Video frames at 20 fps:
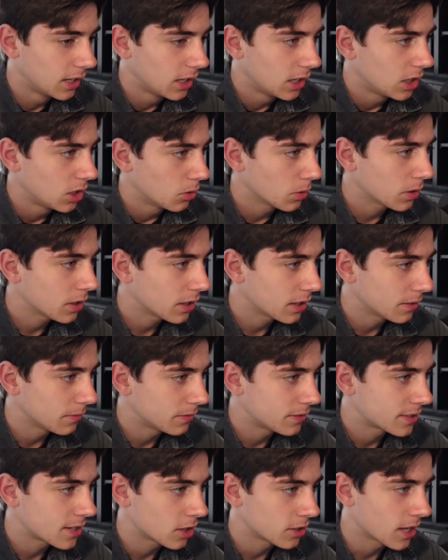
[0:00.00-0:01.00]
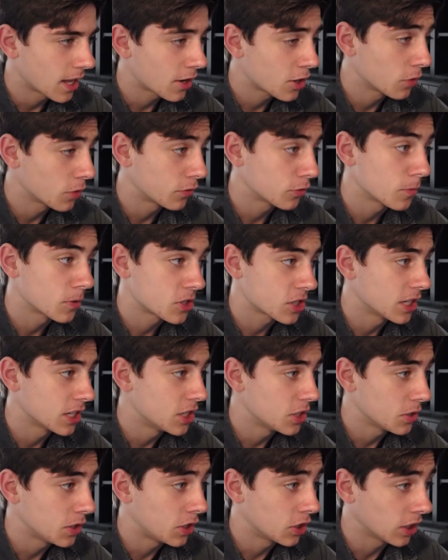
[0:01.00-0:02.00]
We're going to scale. I don't know if there's much I can
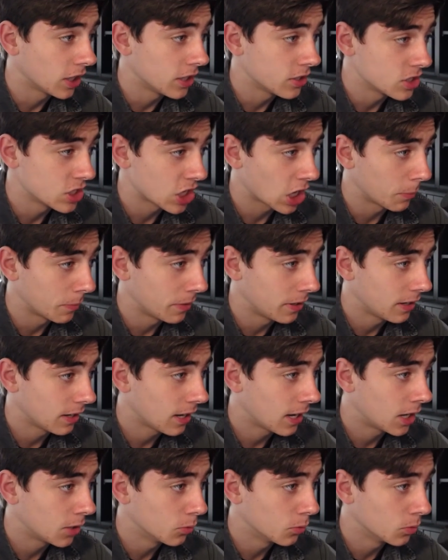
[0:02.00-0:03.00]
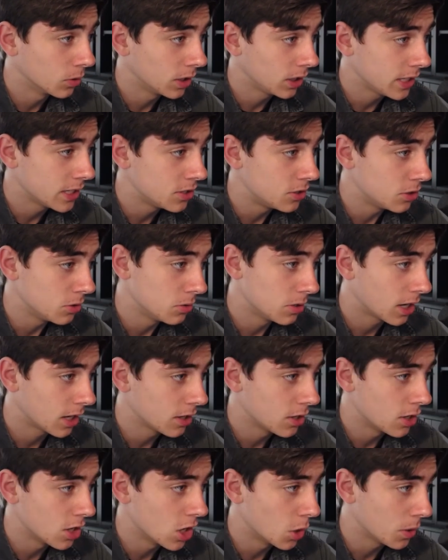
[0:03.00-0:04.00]
do here, ladies and gentlemen. I really do
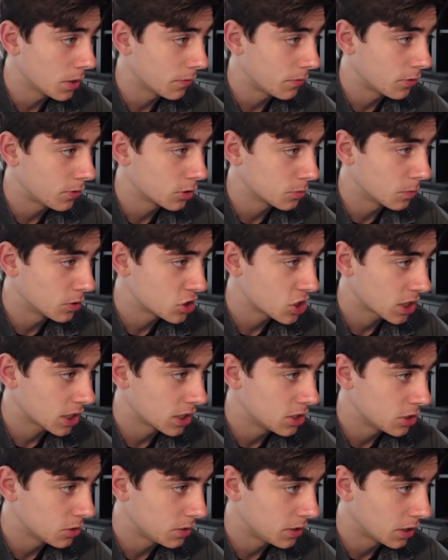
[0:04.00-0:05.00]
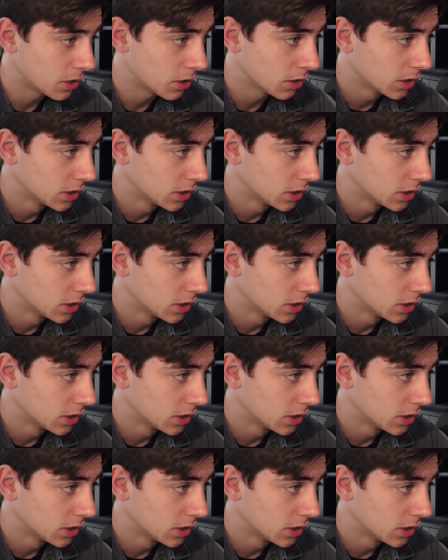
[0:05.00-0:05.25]
not know if there's much I can do here.